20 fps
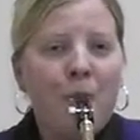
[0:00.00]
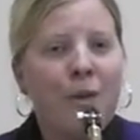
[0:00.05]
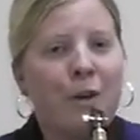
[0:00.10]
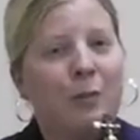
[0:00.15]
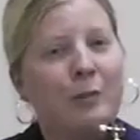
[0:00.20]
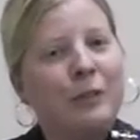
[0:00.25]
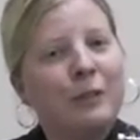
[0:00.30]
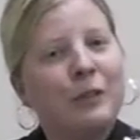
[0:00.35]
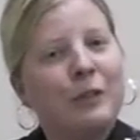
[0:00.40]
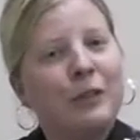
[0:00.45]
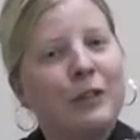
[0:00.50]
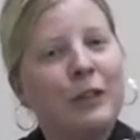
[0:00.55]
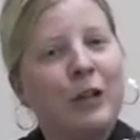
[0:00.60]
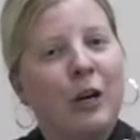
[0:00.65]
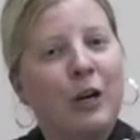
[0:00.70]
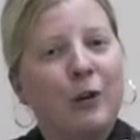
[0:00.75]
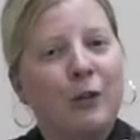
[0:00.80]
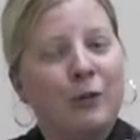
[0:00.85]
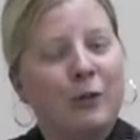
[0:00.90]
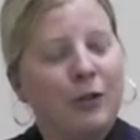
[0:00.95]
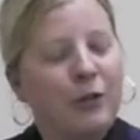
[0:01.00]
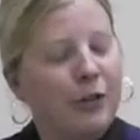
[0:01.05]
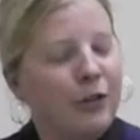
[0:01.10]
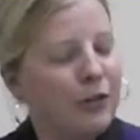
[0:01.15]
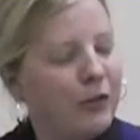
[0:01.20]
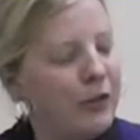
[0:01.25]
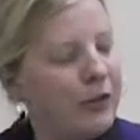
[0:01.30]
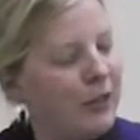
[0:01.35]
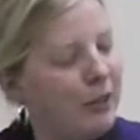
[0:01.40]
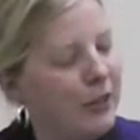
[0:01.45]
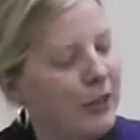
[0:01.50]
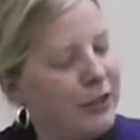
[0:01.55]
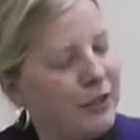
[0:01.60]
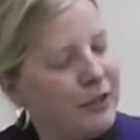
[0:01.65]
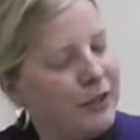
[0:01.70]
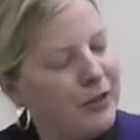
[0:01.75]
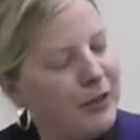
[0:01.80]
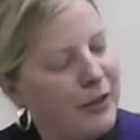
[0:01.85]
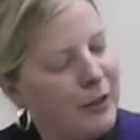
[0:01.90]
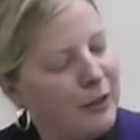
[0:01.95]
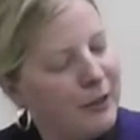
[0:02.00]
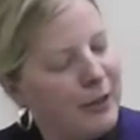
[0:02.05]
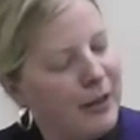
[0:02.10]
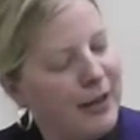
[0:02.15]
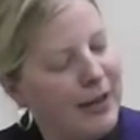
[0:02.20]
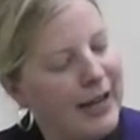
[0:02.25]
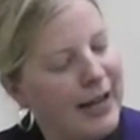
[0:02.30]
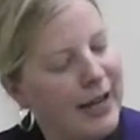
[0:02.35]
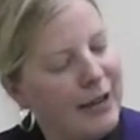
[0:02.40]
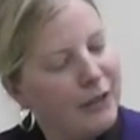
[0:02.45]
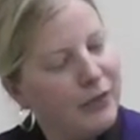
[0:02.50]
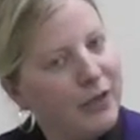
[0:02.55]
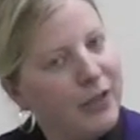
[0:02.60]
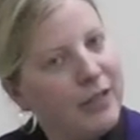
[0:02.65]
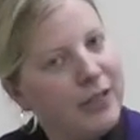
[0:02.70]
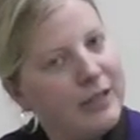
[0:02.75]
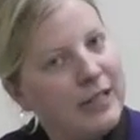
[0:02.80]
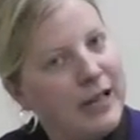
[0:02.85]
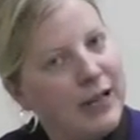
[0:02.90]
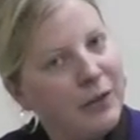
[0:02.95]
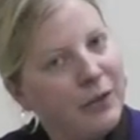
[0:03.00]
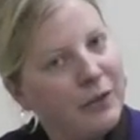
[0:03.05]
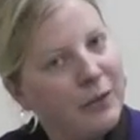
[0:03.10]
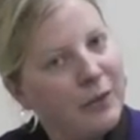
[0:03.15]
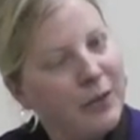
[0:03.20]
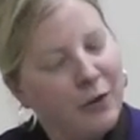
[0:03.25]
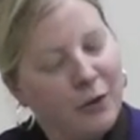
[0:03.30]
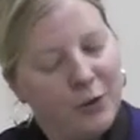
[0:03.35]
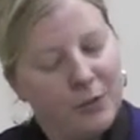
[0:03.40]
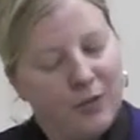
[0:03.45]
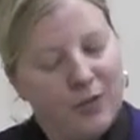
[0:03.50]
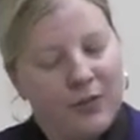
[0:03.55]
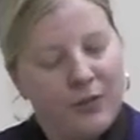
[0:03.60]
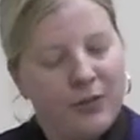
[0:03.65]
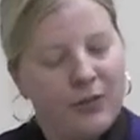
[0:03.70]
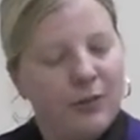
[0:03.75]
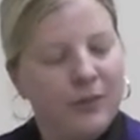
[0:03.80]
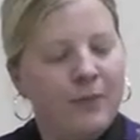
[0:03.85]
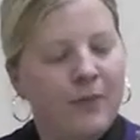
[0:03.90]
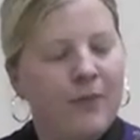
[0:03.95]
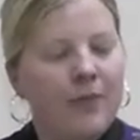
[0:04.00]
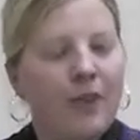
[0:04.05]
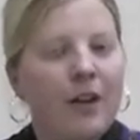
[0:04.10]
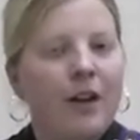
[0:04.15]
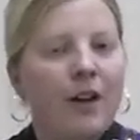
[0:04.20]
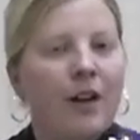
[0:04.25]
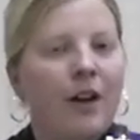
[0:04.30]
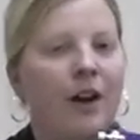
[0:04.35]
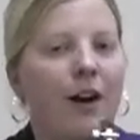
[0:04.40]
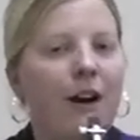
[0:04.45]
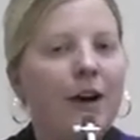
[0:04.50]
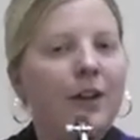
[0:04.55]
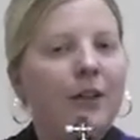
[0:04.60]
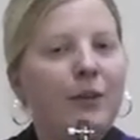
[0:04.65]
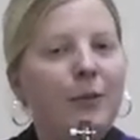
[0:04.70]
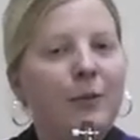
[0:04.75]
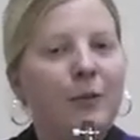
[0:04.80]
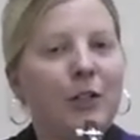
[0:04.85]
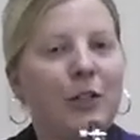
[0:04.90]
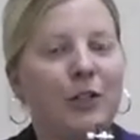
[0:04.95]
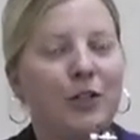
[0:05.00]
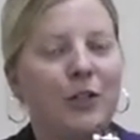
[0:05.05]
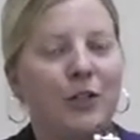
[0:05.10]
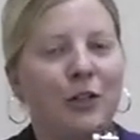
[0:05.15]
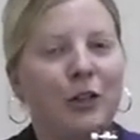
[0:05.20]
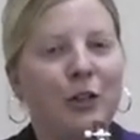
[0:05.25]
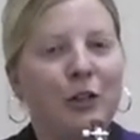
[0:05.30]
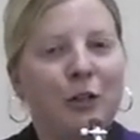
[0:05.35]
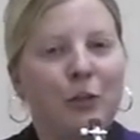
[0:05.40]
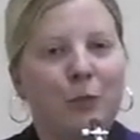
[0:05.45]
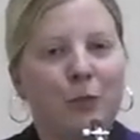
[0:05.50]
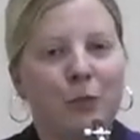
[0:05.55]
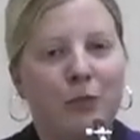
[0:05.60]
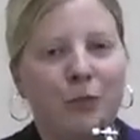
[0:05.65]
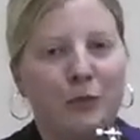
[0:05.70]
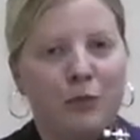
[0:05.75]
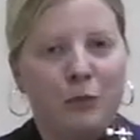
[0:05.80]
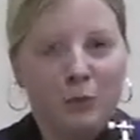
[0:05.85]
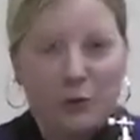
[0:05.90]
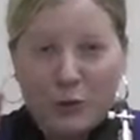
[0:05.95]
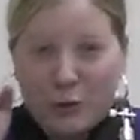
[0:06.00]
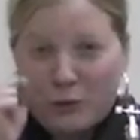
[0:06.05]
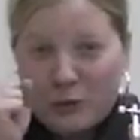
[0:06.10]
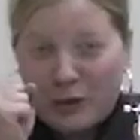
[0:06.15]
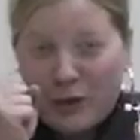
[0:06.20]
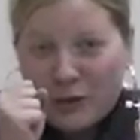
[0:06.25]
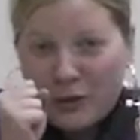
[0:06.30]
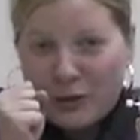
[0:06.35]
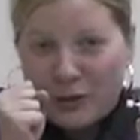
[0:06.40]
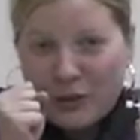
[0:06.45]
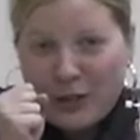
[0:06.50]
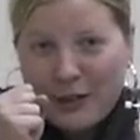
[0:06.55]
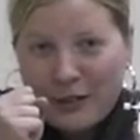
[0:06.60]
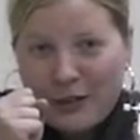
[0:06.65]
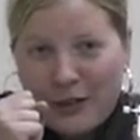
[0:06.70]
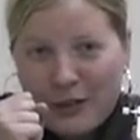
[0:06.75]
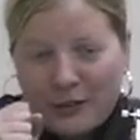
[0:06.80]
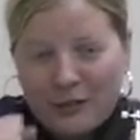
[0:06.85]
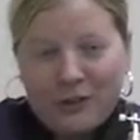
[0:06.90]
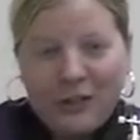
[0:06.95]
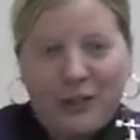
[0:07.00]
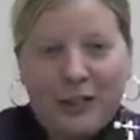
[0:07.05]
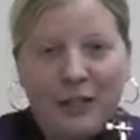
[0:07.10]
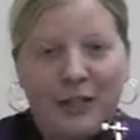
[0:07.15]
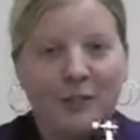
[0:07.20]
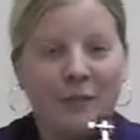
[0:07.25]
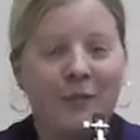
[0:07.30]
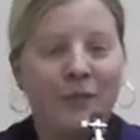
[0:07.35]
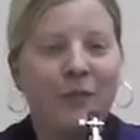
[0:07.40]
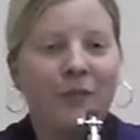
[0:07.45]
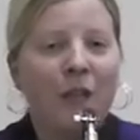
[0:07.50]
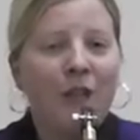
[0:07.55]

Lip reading: it'll be really hard to work. So you want your teeth about halfway down the mouthpiece. Also make sure you don't put too much pressure on that reed,